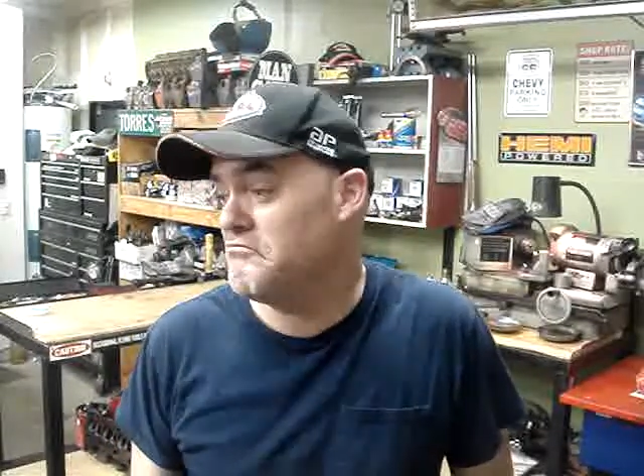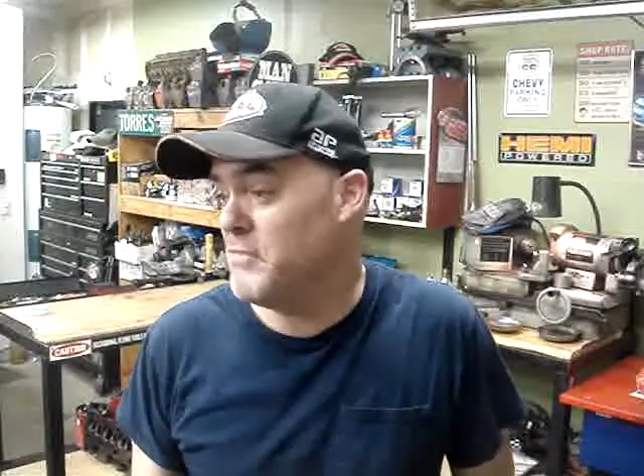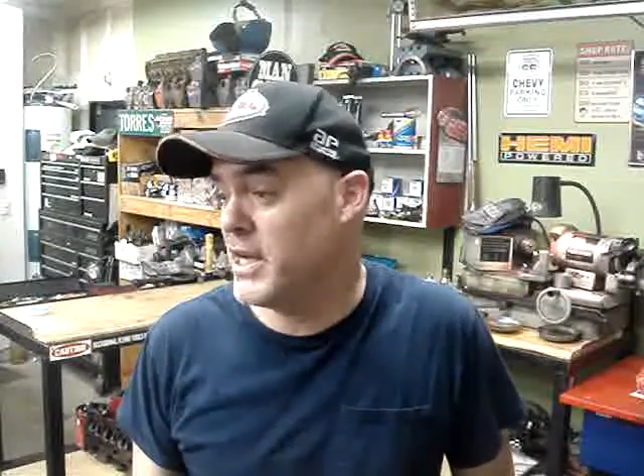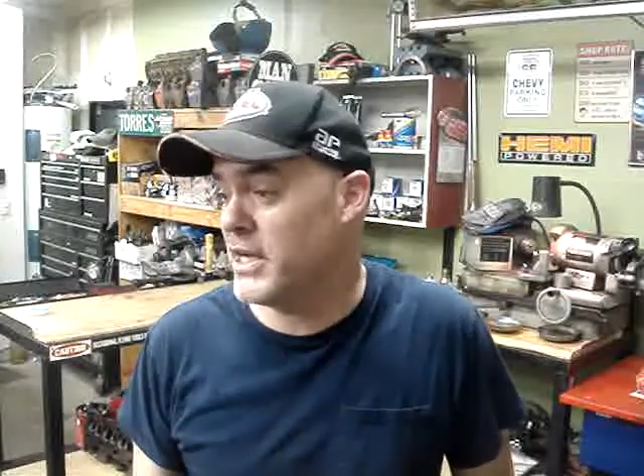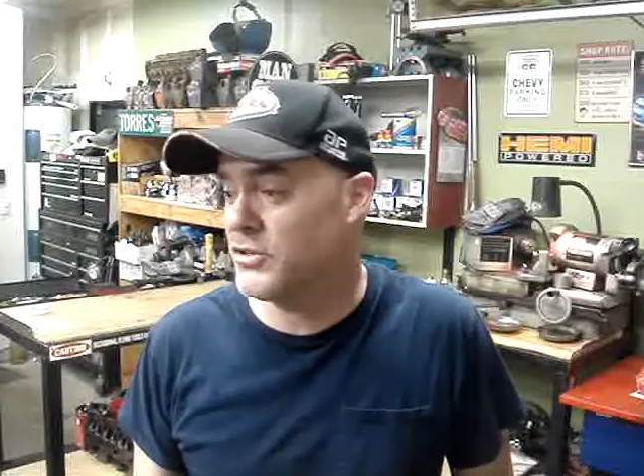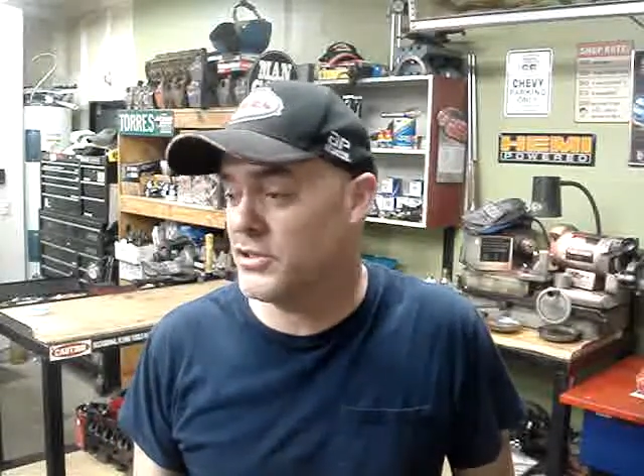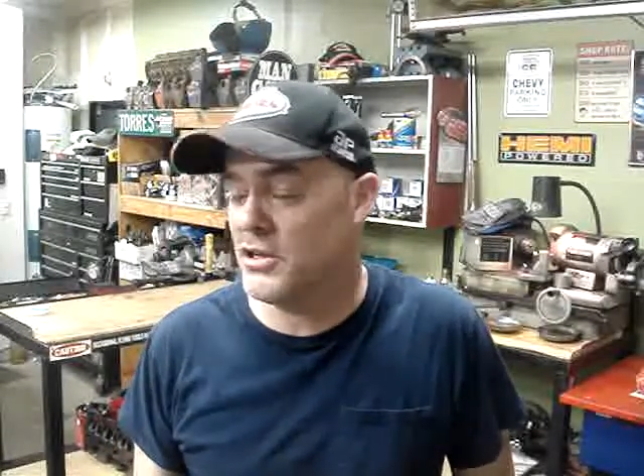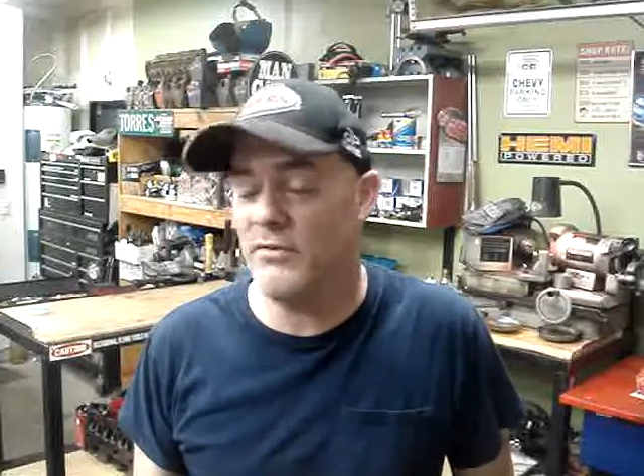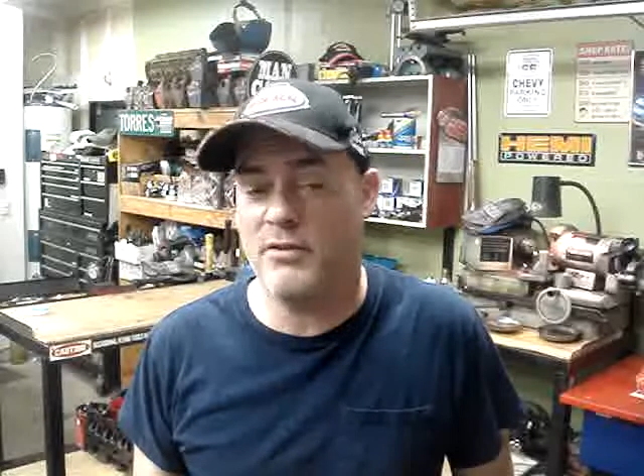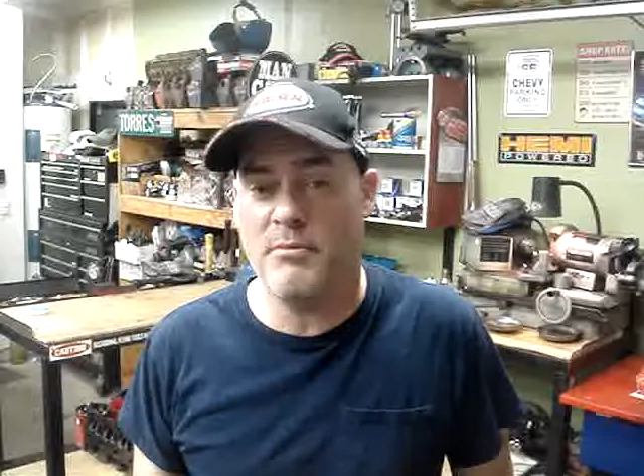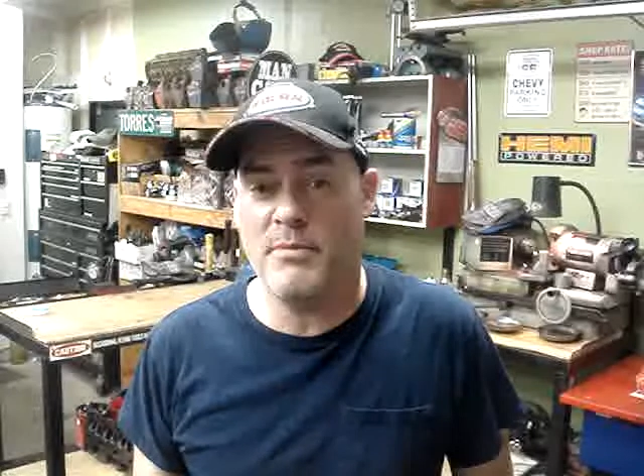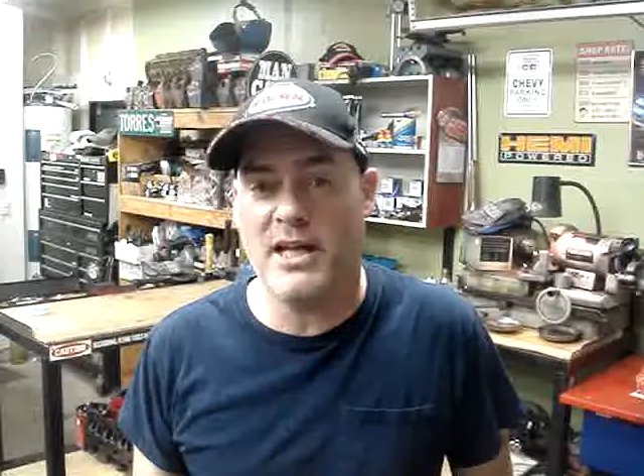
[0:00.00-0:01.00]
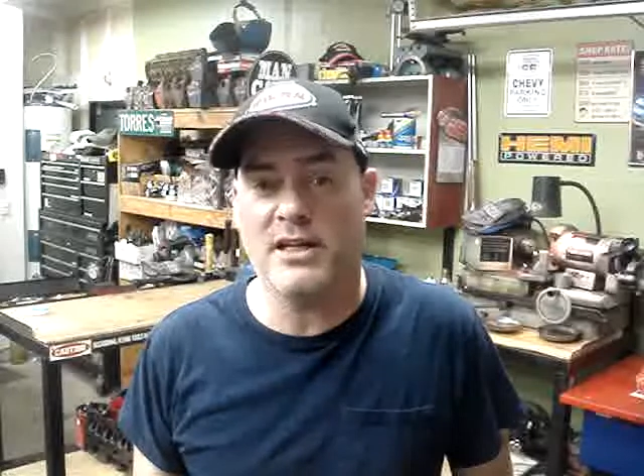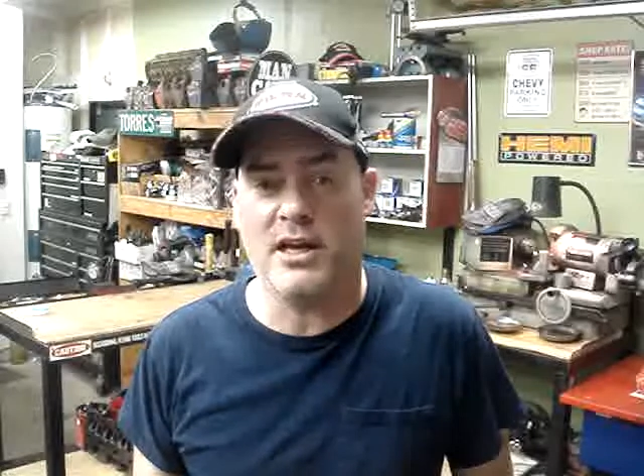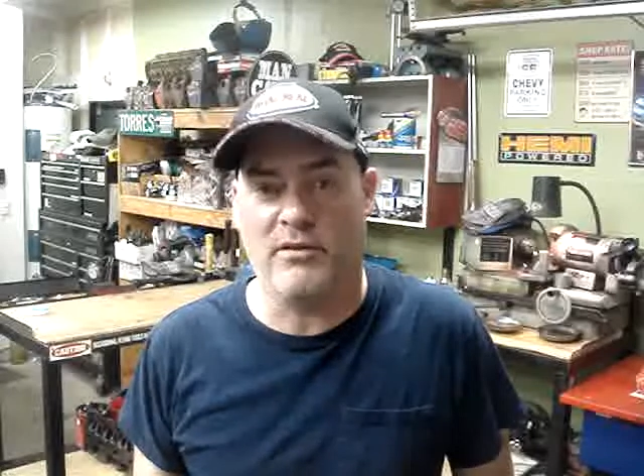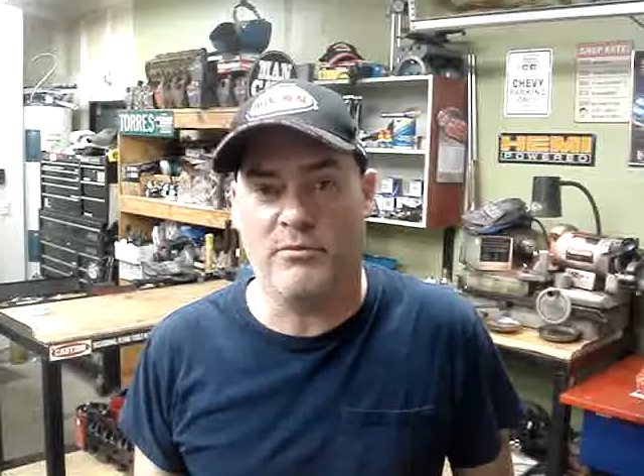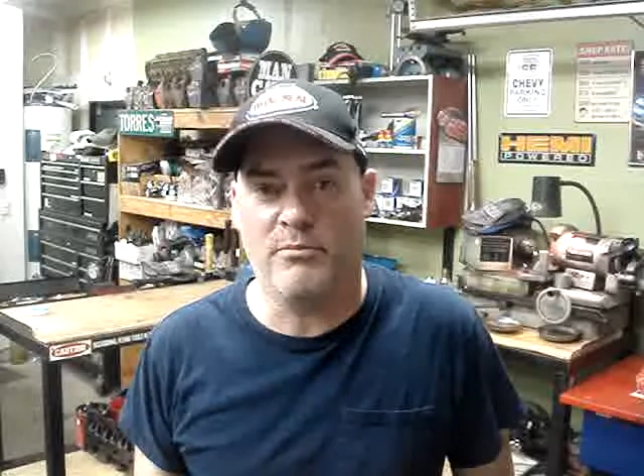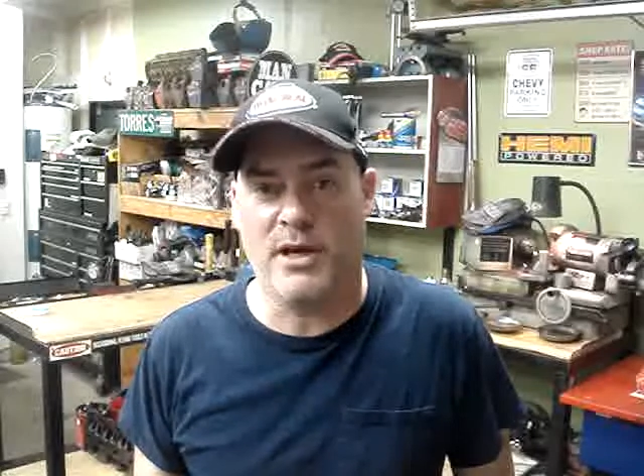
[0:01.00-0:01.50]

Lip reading: Make yourself a man cave.